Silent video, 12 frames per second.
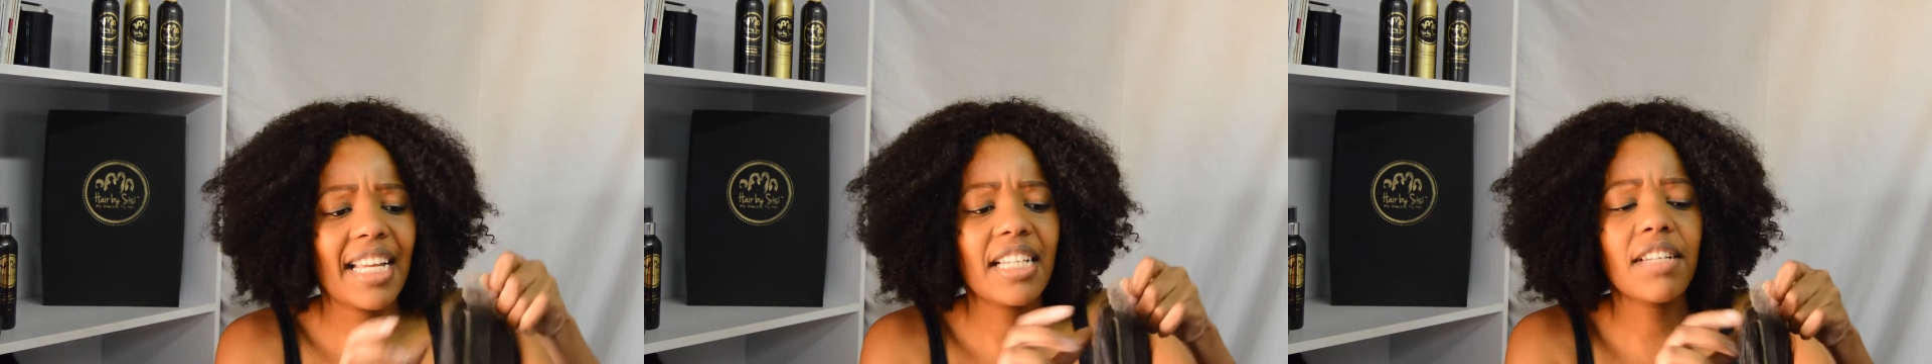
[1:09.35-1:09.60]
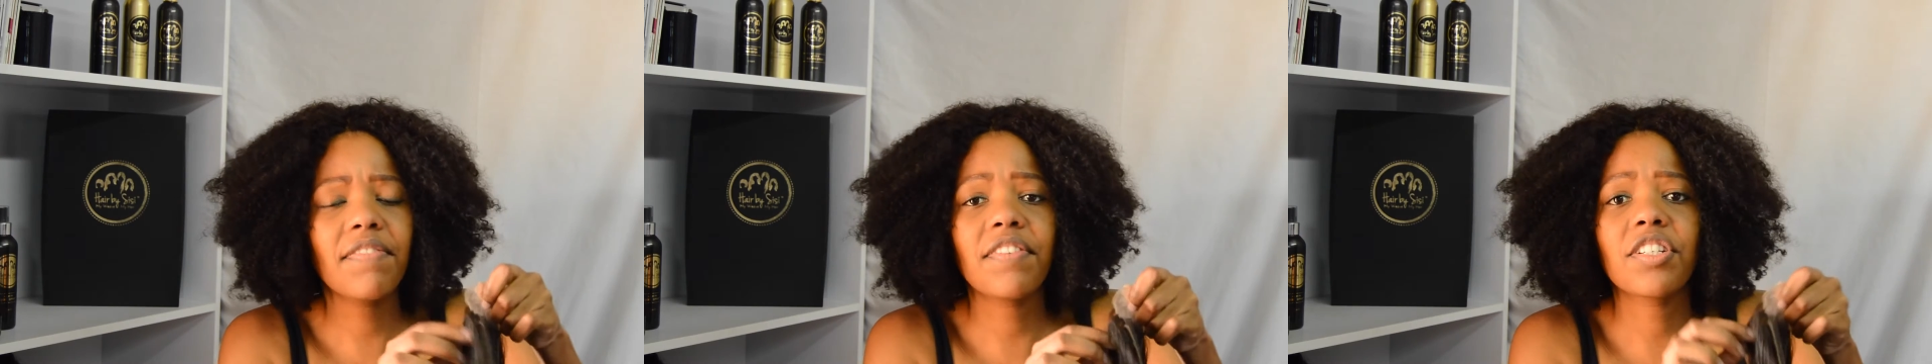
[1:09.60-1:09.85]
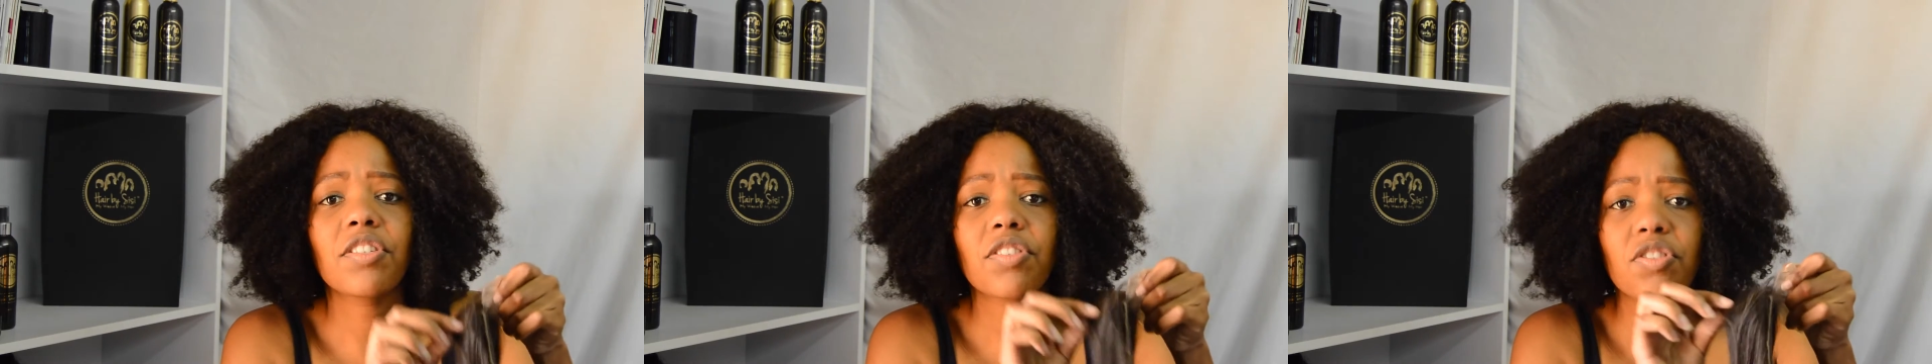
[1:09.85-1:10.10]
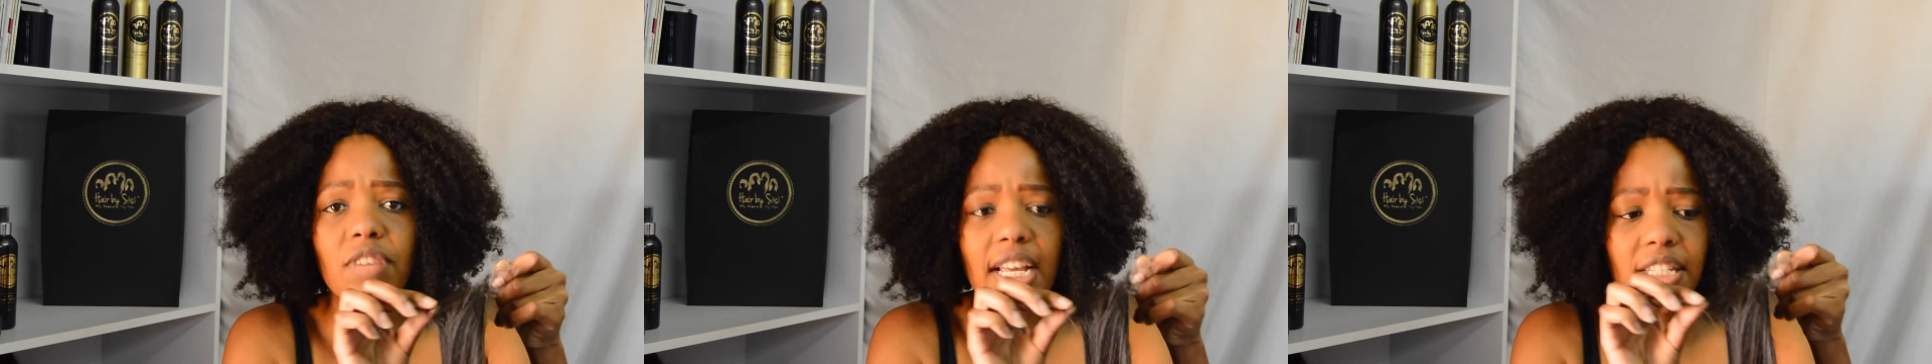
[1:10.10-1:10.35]
individual
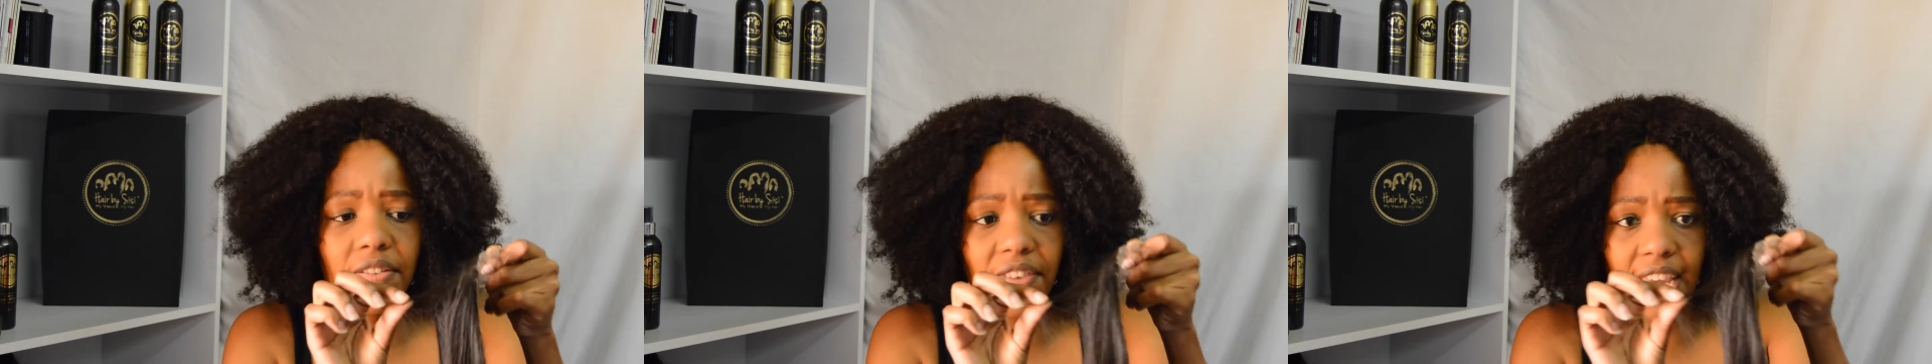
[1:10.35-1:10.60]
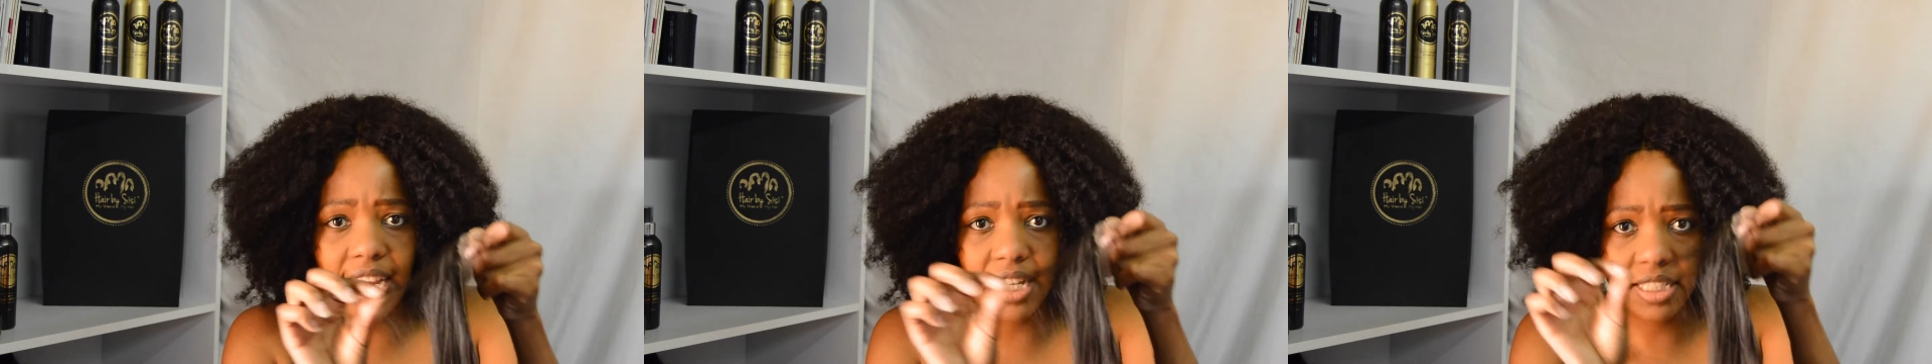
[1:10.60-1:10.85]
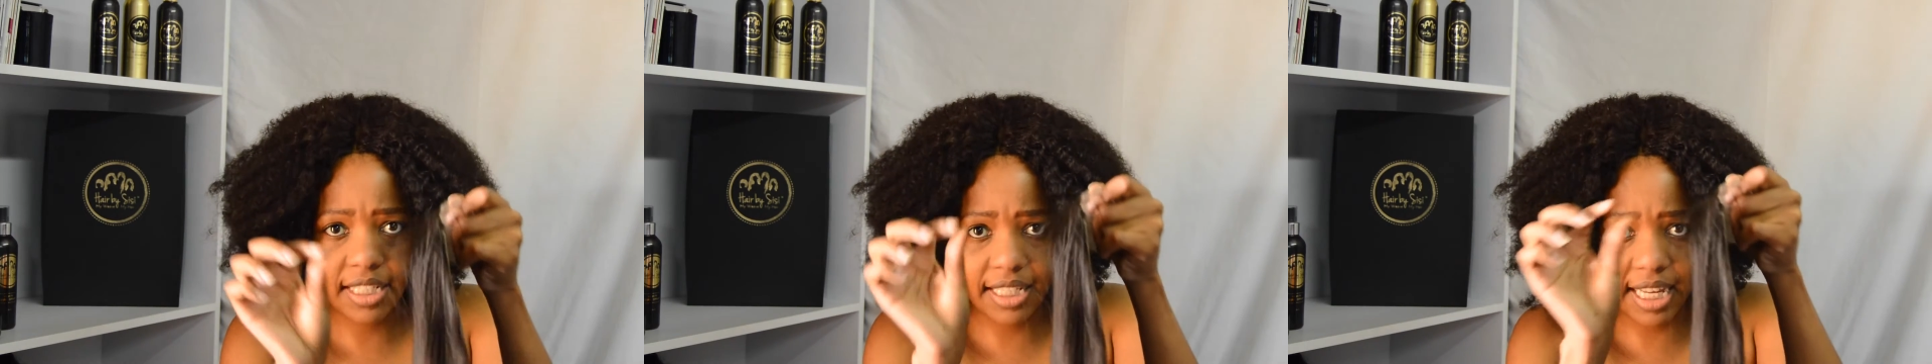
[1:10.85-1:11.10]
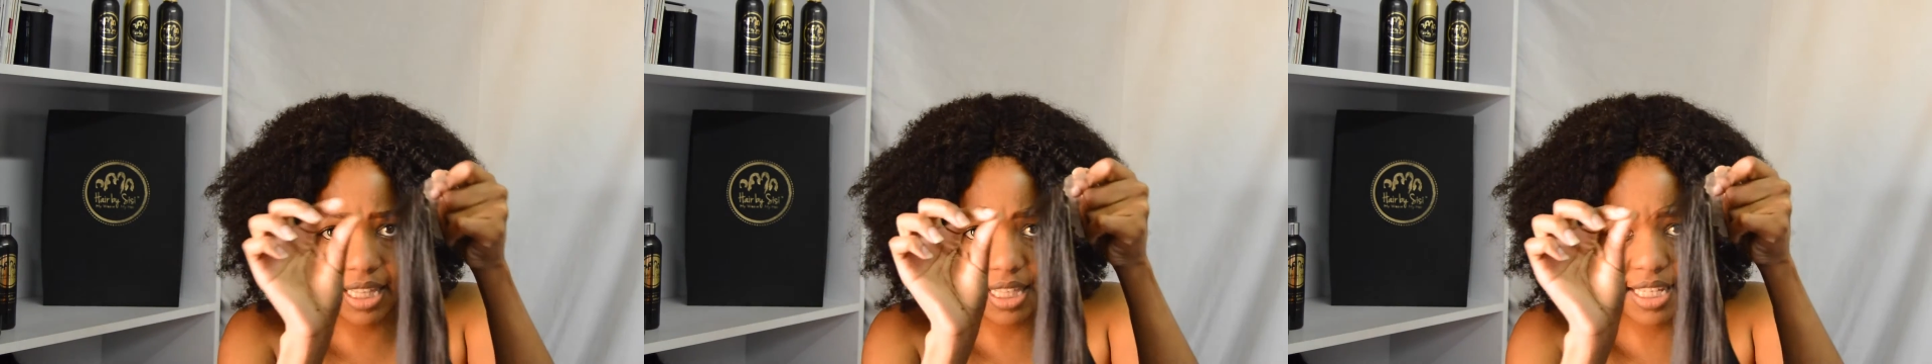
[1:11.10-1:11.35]
strands of hair
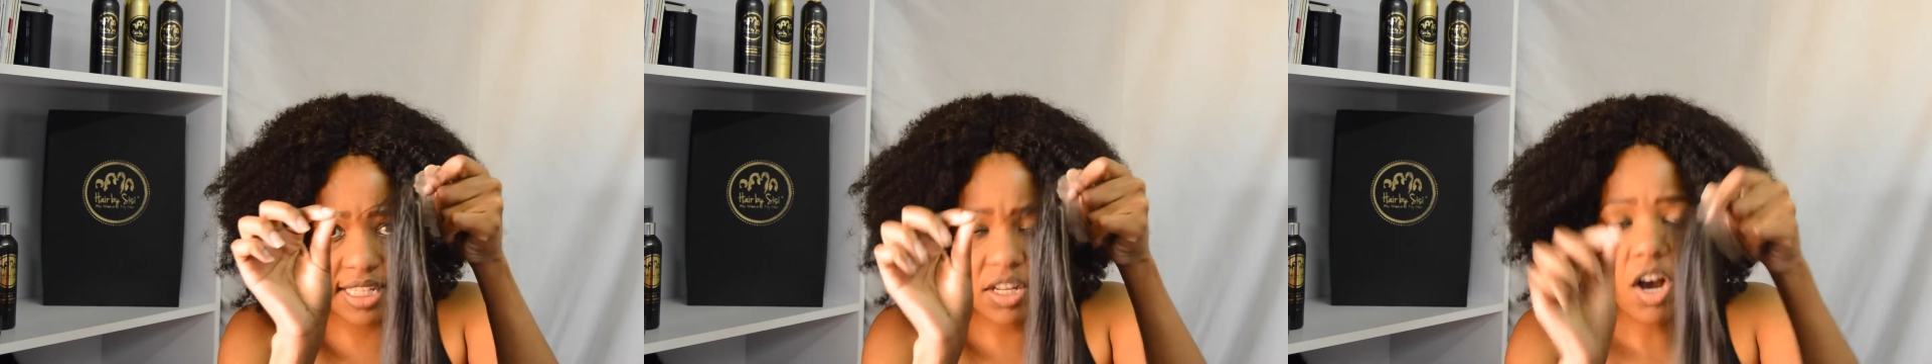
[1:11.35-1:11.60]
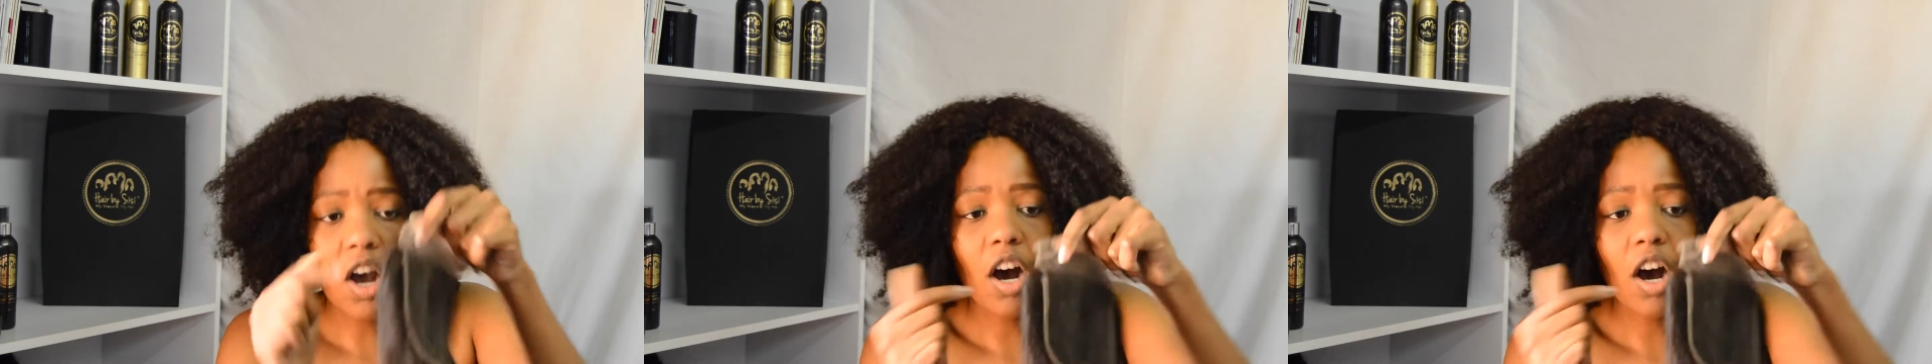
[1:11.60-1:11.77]
like these